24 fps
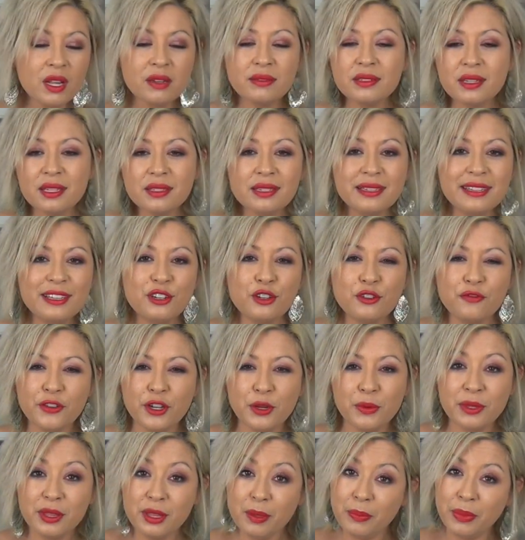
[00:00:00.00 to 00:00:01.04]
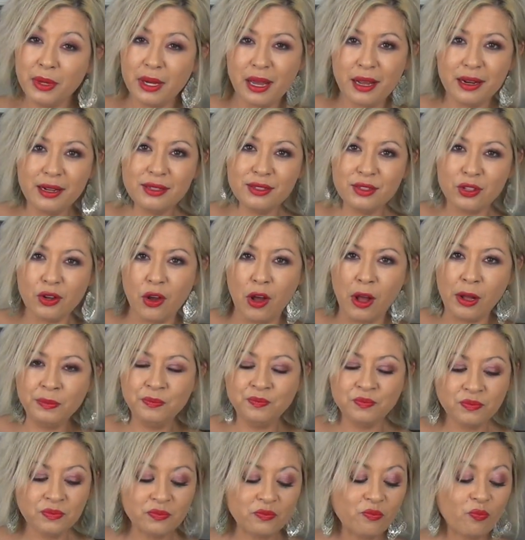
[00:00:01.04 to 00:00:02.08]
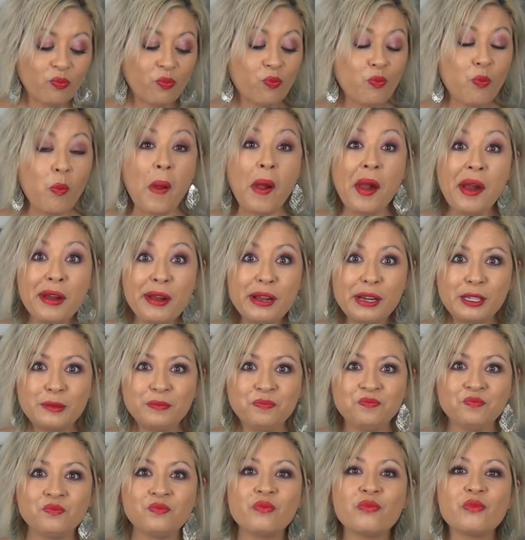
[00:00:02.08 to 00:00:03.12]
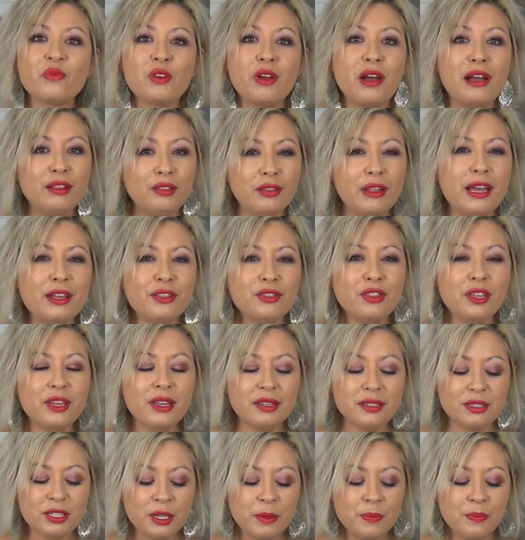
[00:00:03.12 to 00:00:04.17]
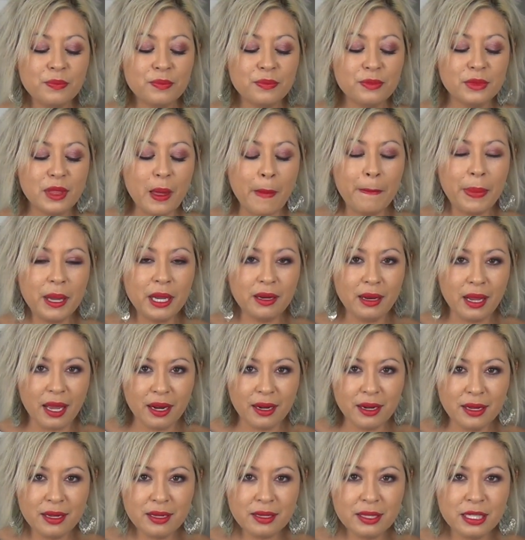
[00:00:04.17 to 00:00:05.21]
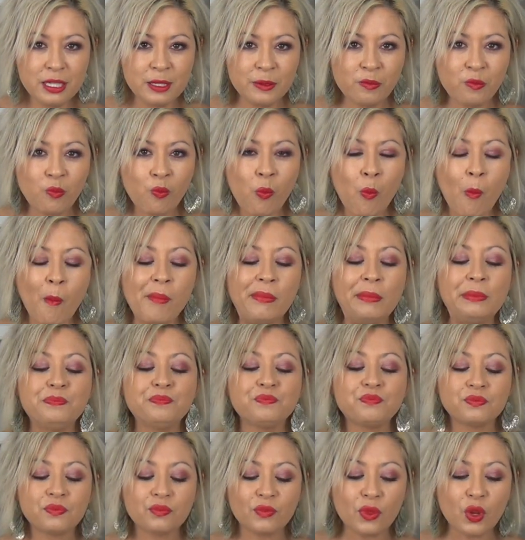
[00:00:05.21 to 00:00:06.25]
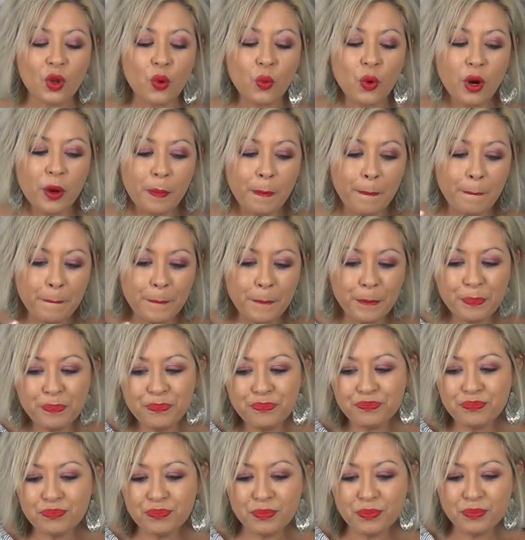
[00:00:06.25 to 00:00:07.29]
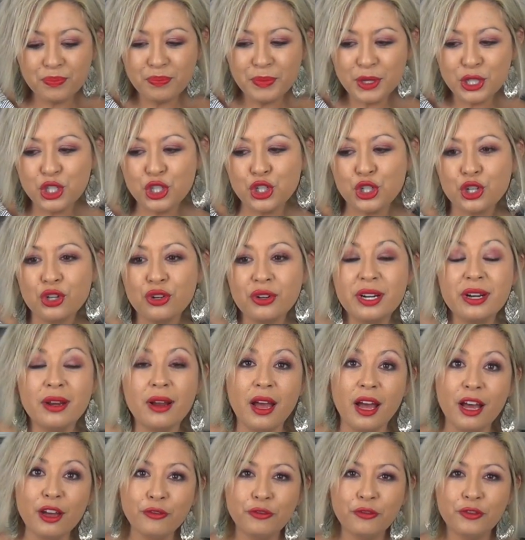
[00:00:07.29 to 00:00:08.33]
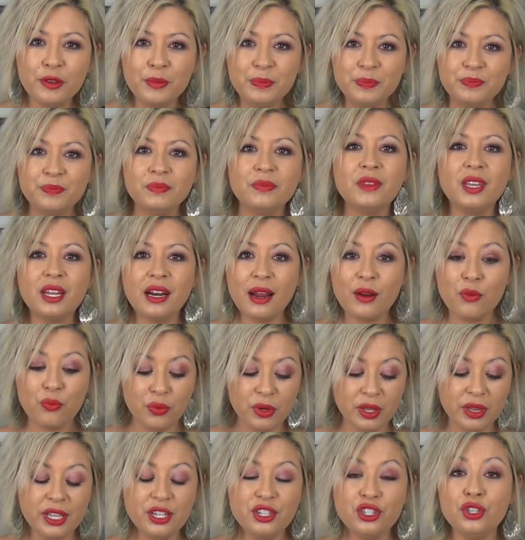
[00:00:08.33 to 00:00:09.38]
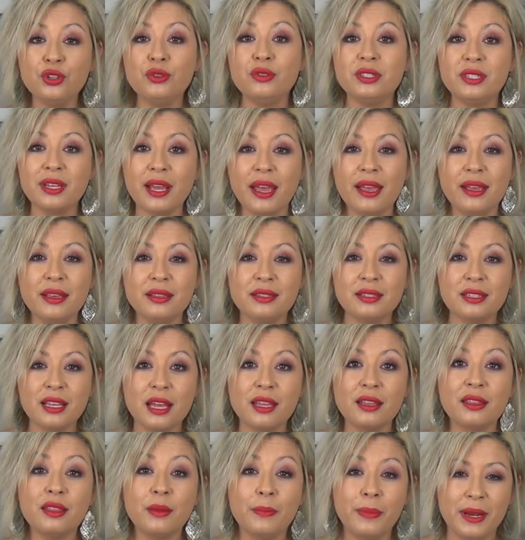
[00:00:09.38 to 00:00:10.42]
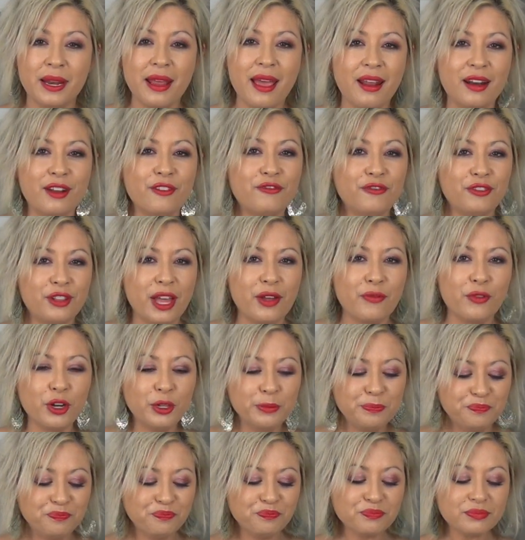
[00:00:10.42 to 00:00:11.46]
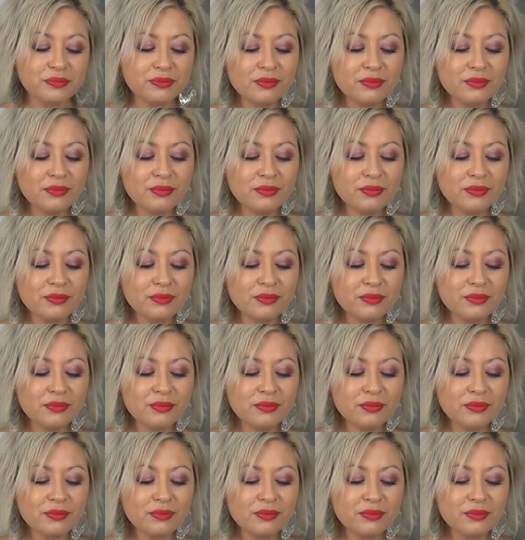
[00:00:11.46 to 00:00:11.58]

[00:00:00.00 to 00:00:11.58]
doesn't interfere with the bananas at all. And I like that the bananas were mature enough that I really do taste the banana flavor.